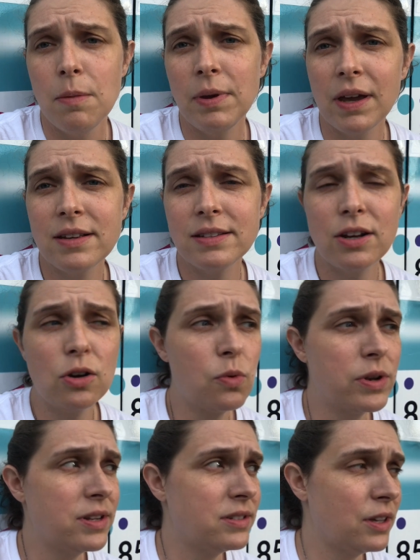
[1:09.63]
because they don't
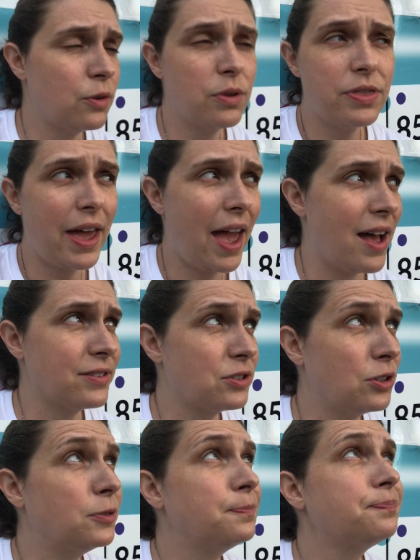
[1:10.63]
want to deal with the
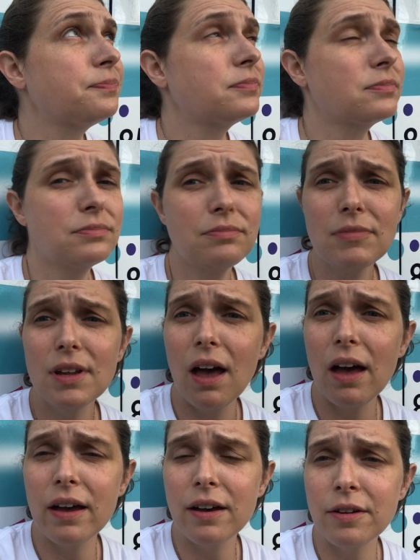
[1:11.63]
hassle
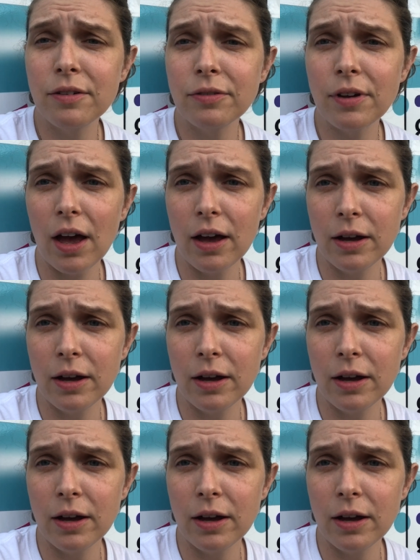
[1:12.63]
of